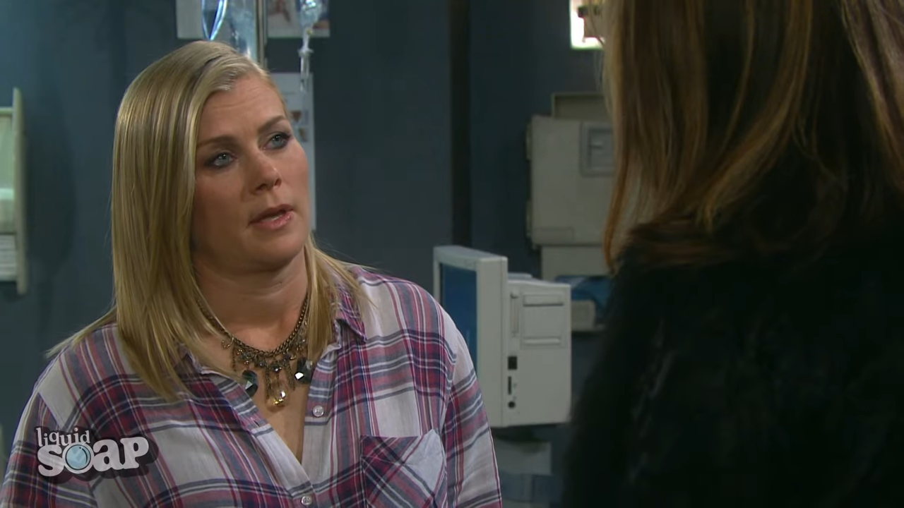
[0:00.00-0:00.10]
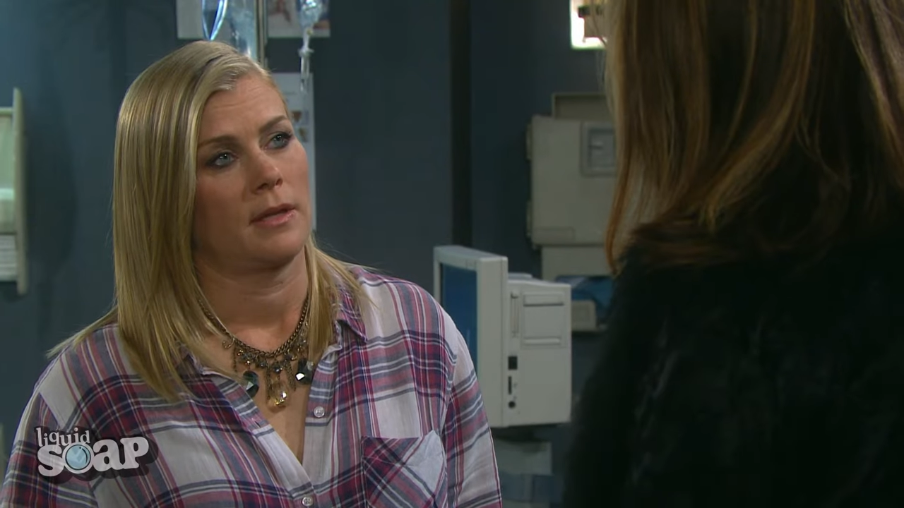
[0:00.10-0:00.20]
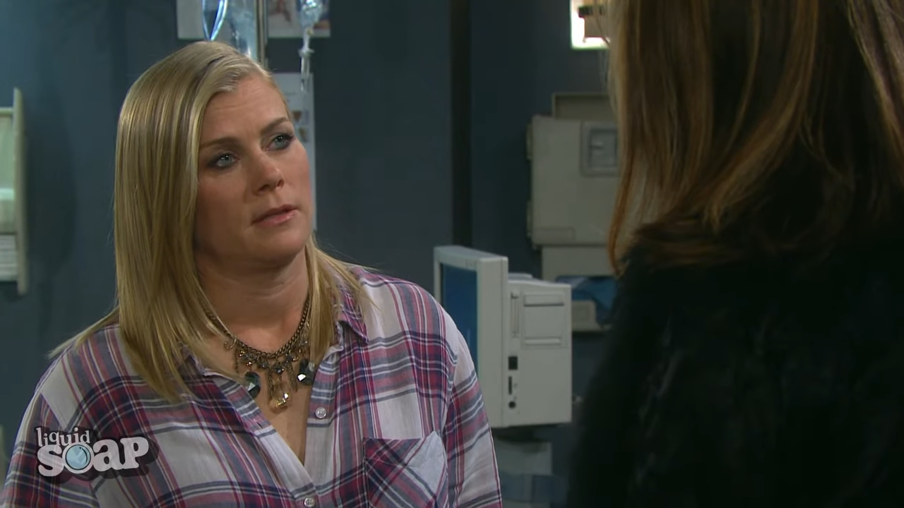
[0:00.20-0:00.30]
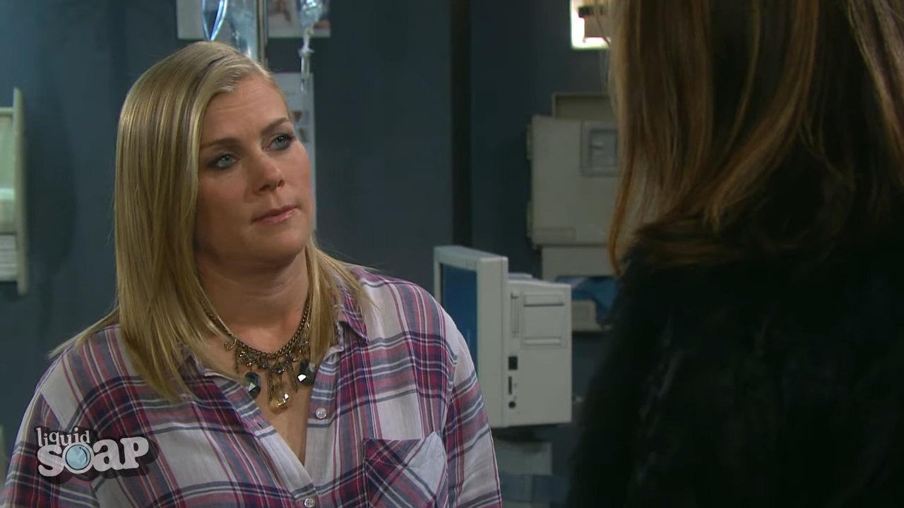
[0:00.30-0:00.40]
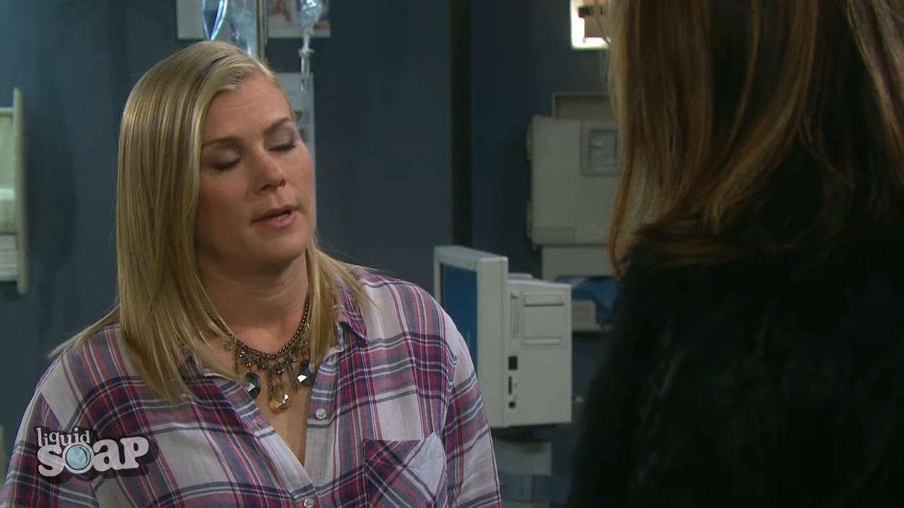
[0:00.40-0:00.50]

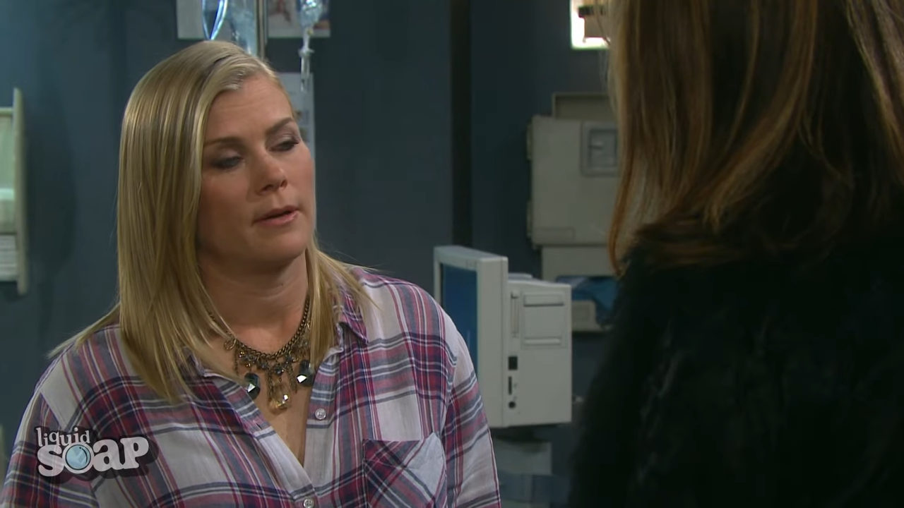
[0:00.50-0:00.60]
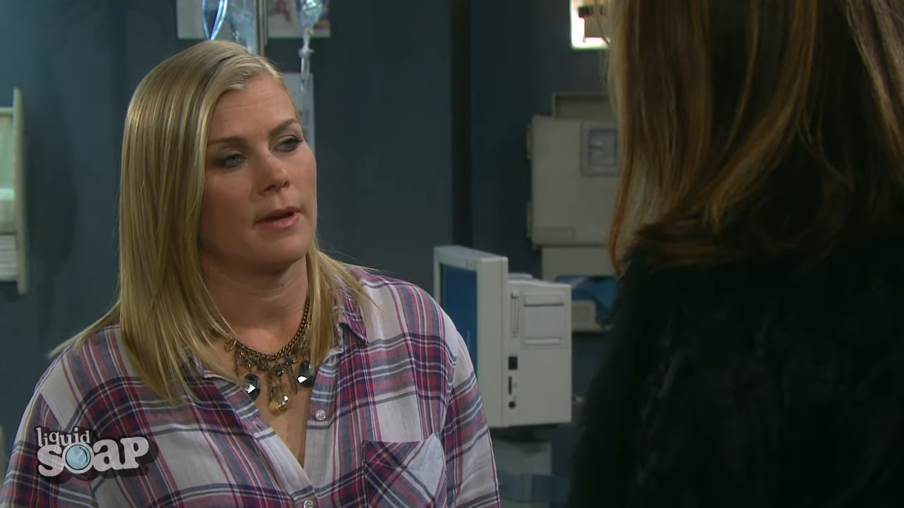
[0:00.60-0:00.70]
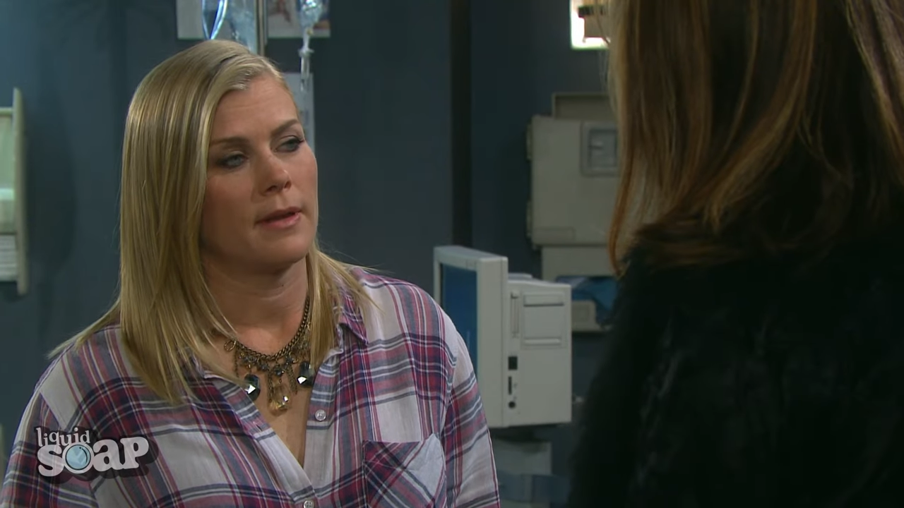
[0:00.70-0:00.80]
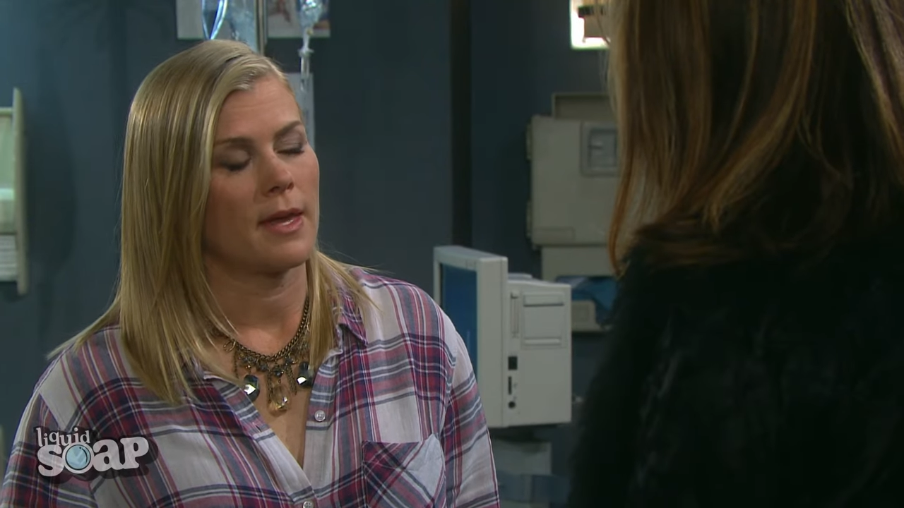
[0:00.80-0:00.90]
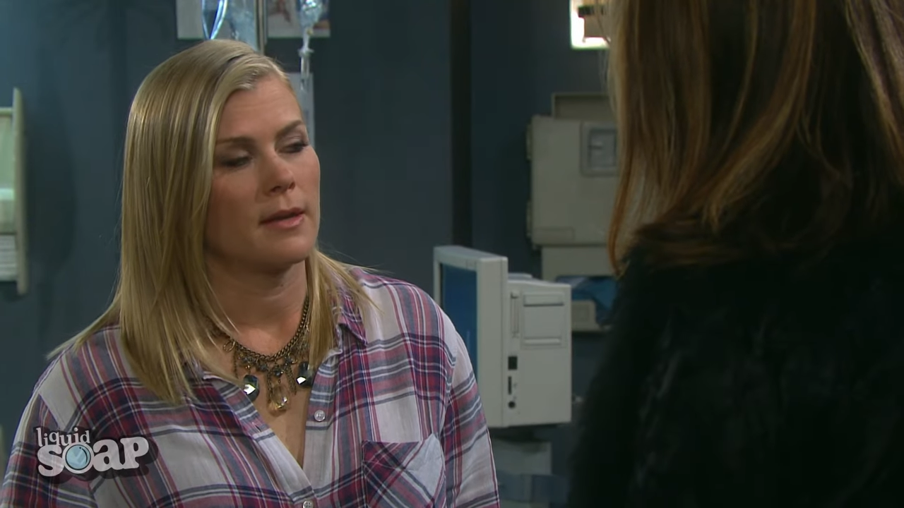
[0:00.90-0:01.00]
Just being
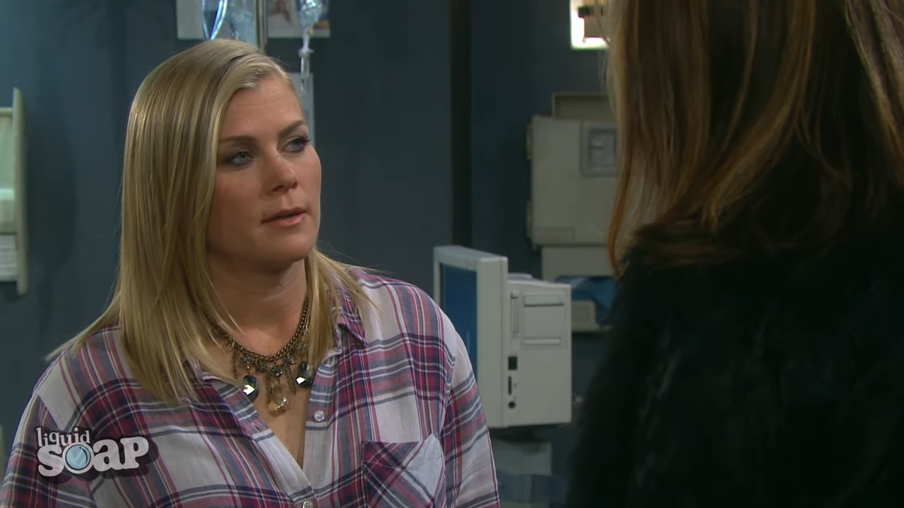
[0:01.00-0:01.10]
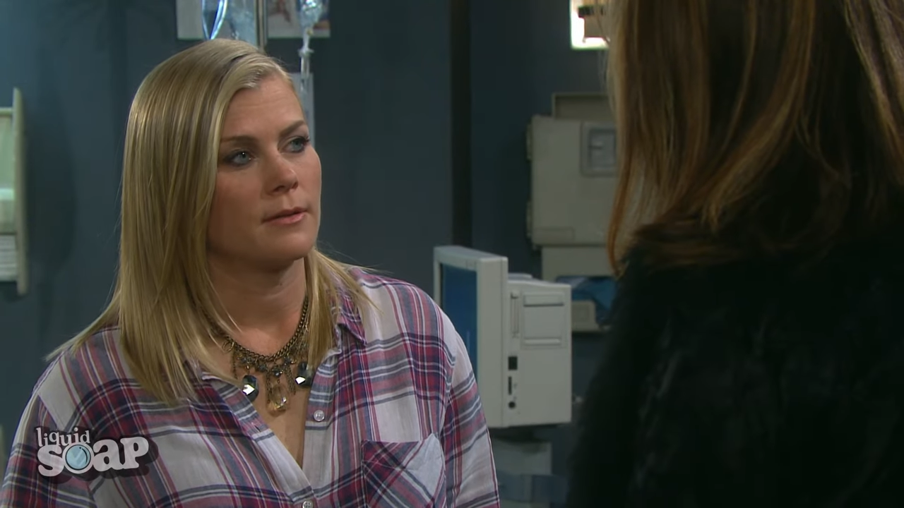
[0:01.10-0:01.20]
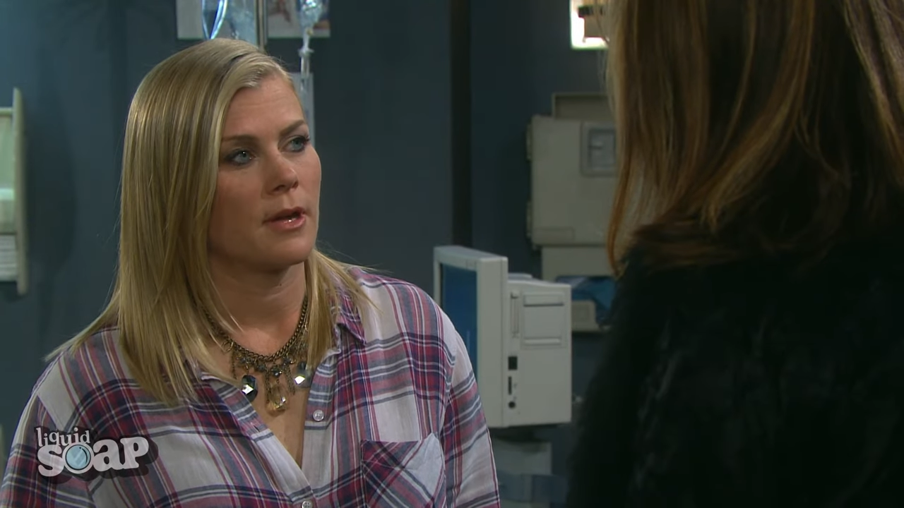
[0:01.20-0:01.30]
around that nut